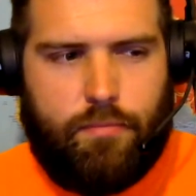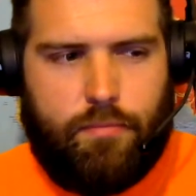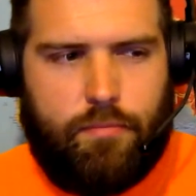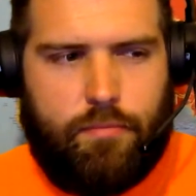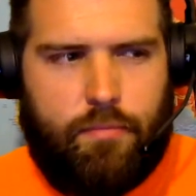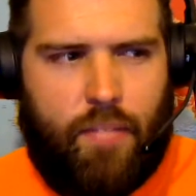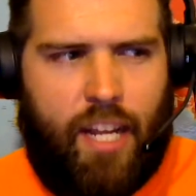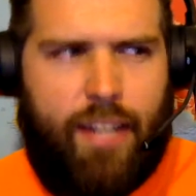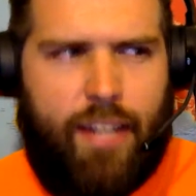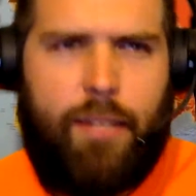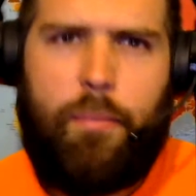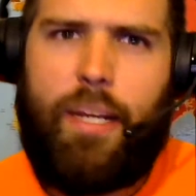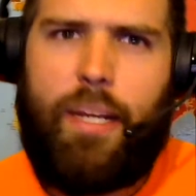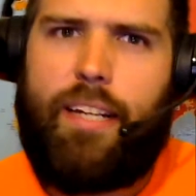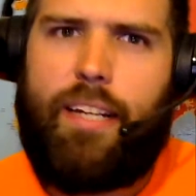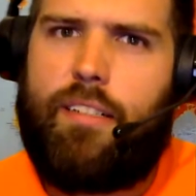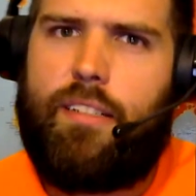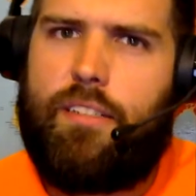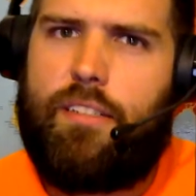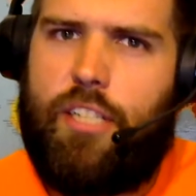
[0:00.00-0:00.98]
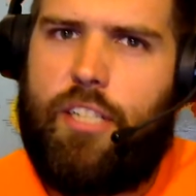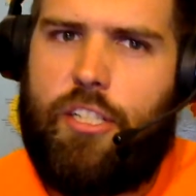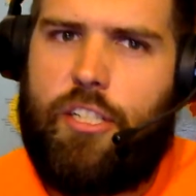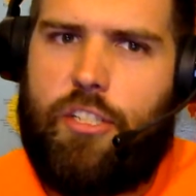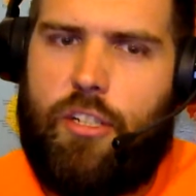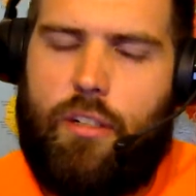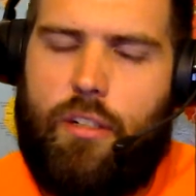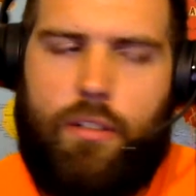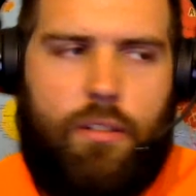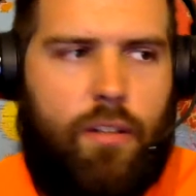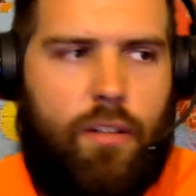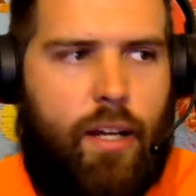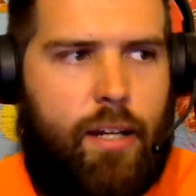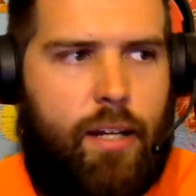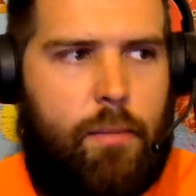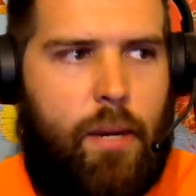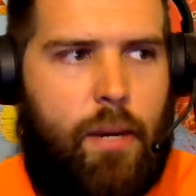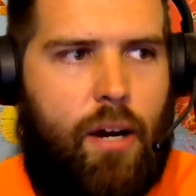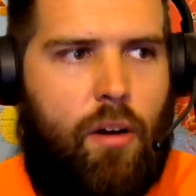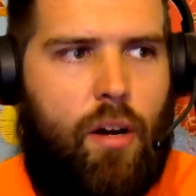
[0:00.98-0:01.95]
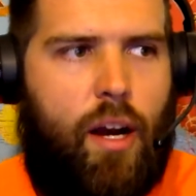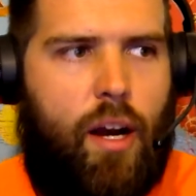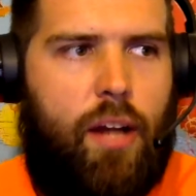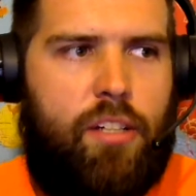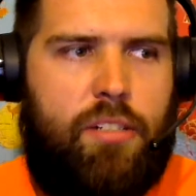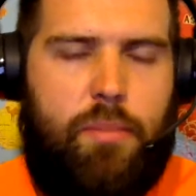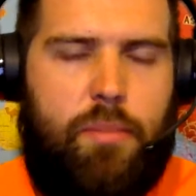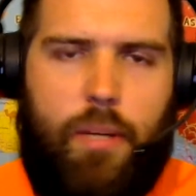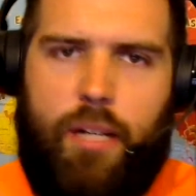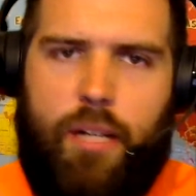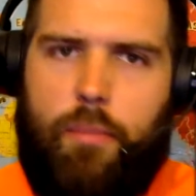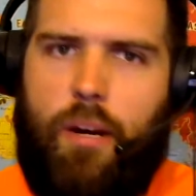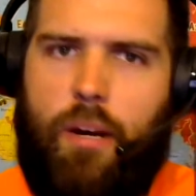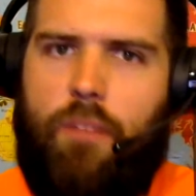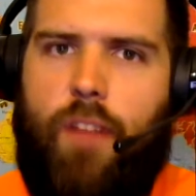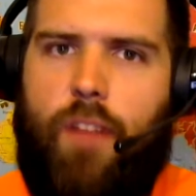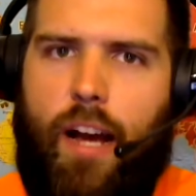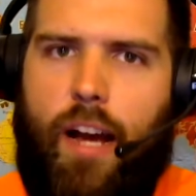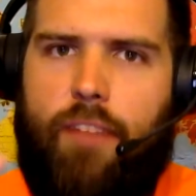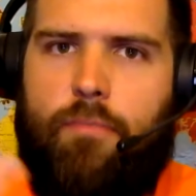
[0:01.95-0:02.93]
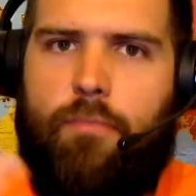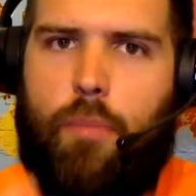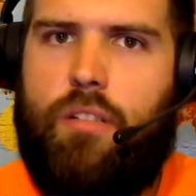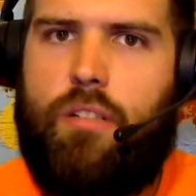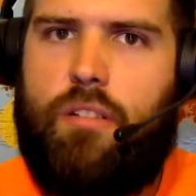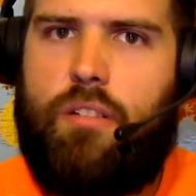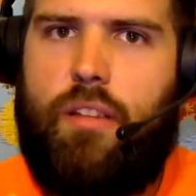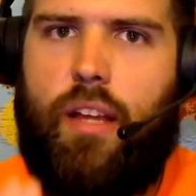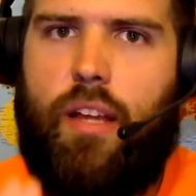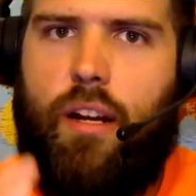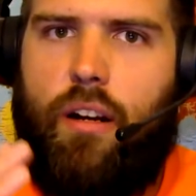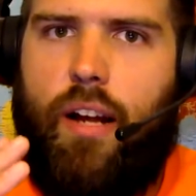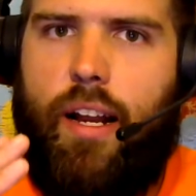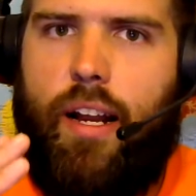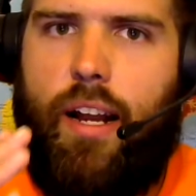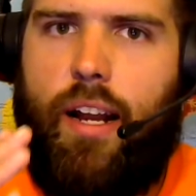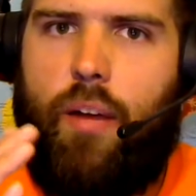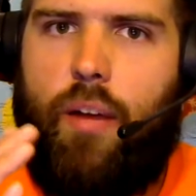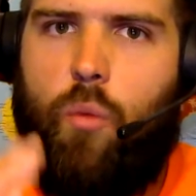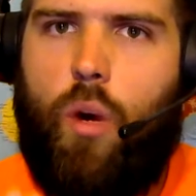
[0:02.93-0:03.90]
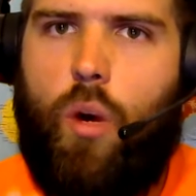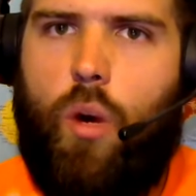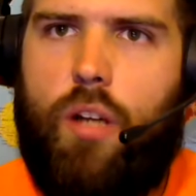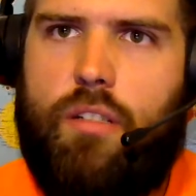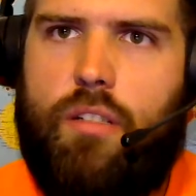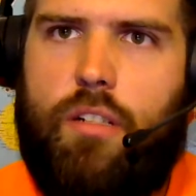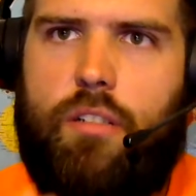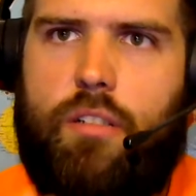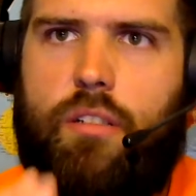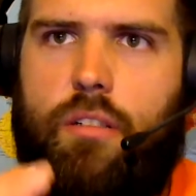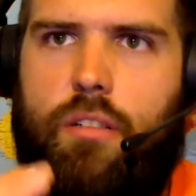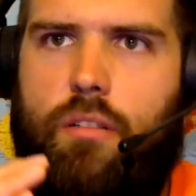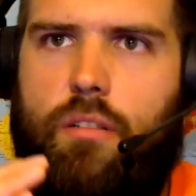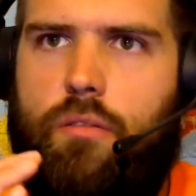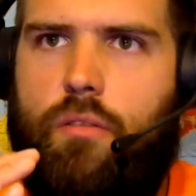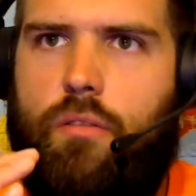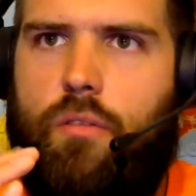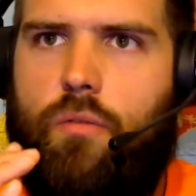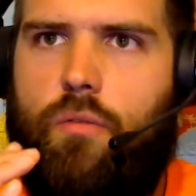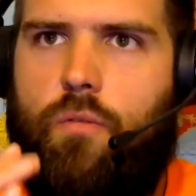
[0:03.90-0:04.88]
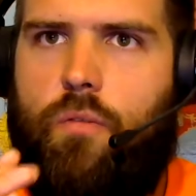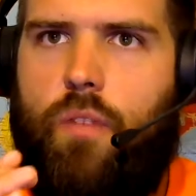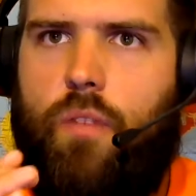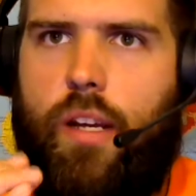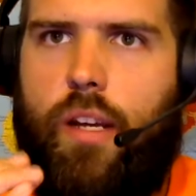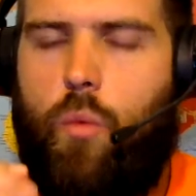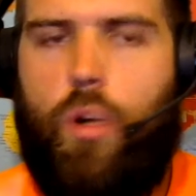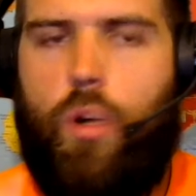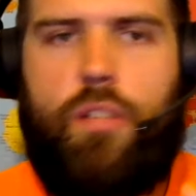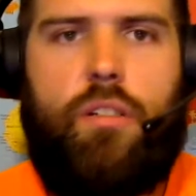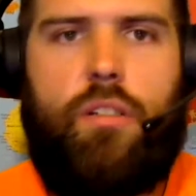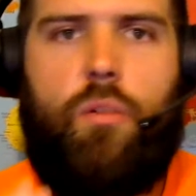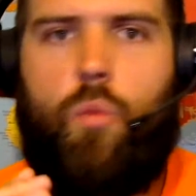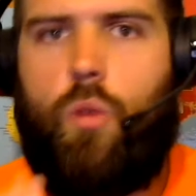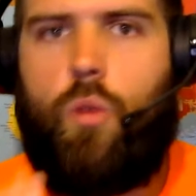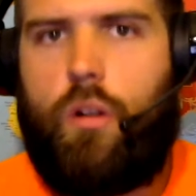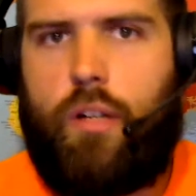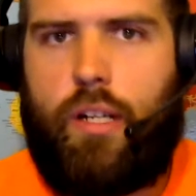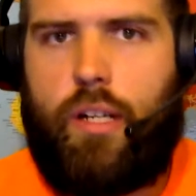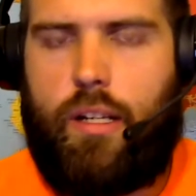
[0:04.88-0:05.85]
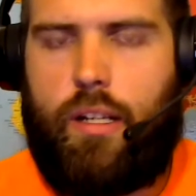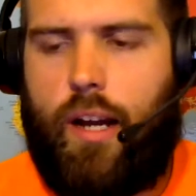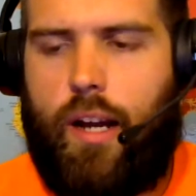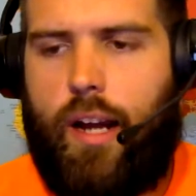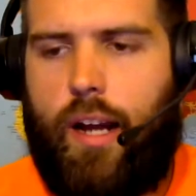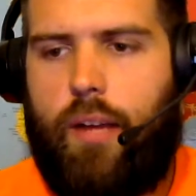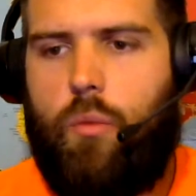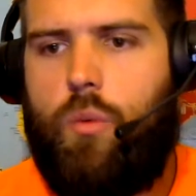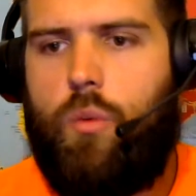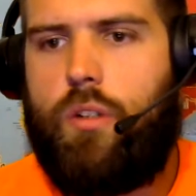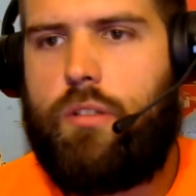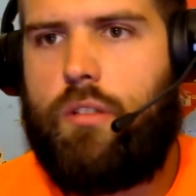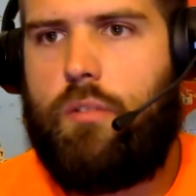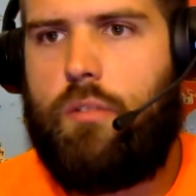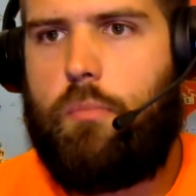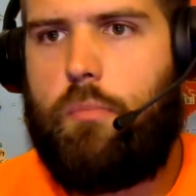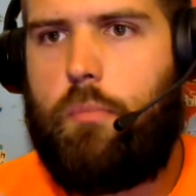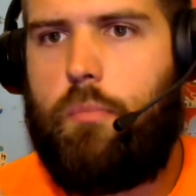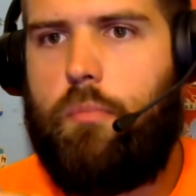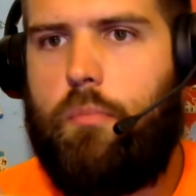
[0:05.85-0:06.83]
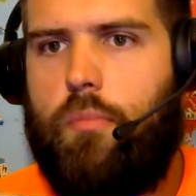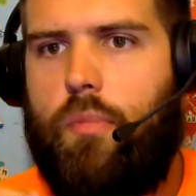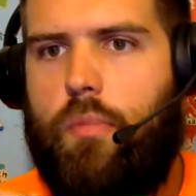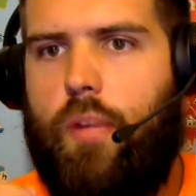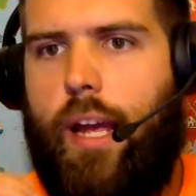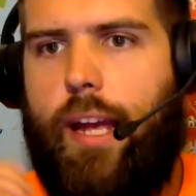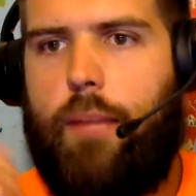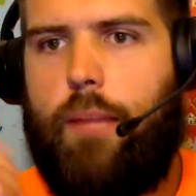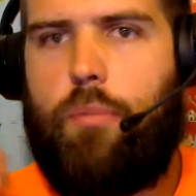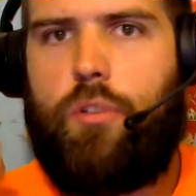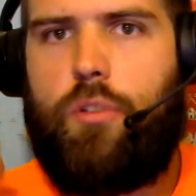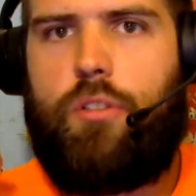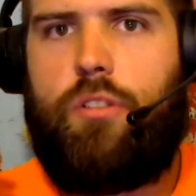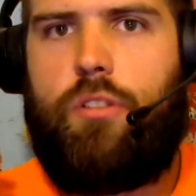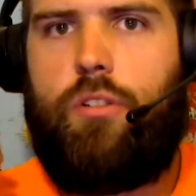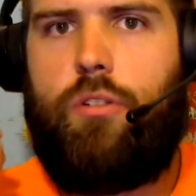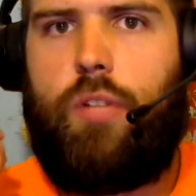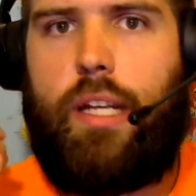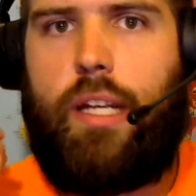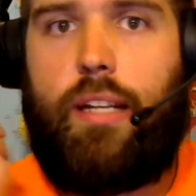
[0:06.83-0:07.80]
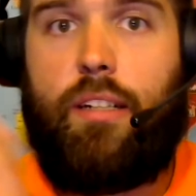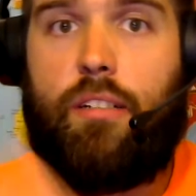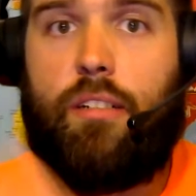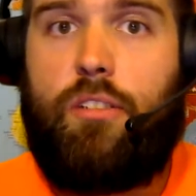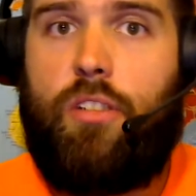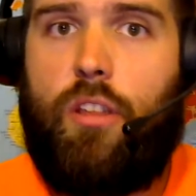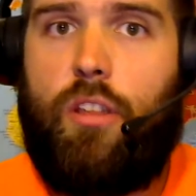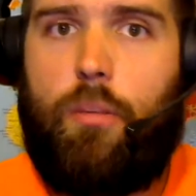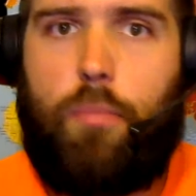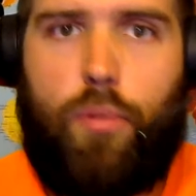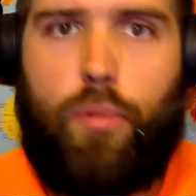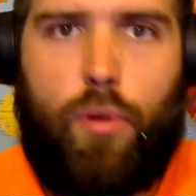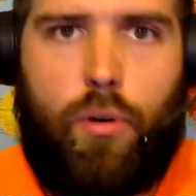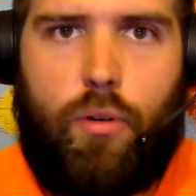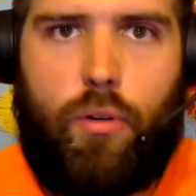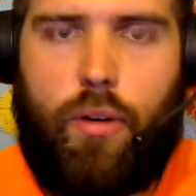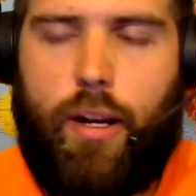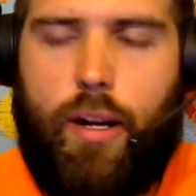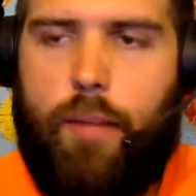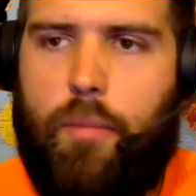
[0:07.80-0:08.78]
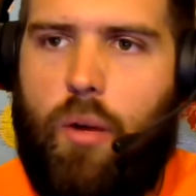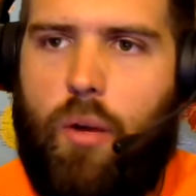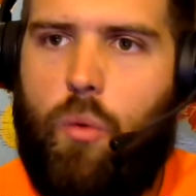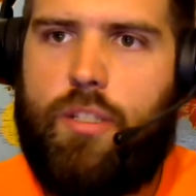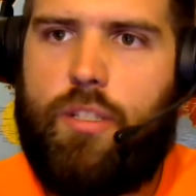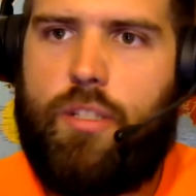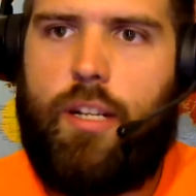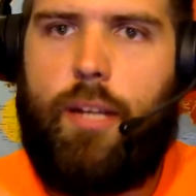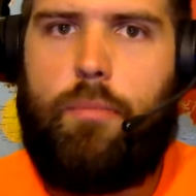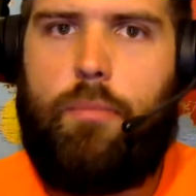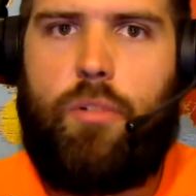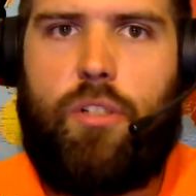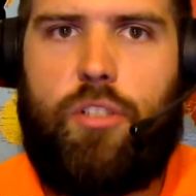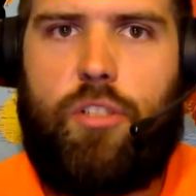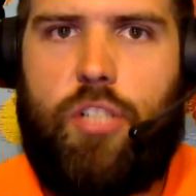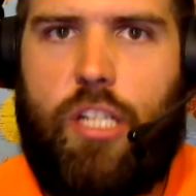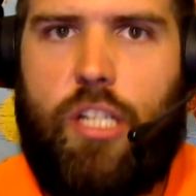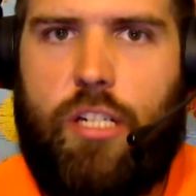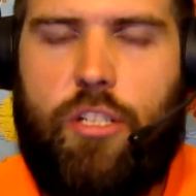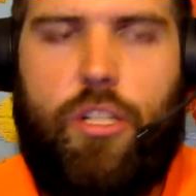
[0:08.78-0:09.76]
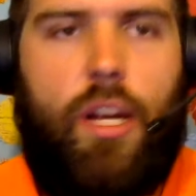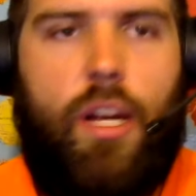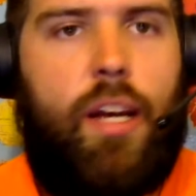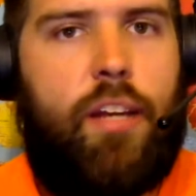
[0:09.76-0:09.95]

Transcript: I had to make a decision. At about I spent about 5 months there and I wasn't it wasn't working. I wasn't able to get into the program. I wasn't able to teach.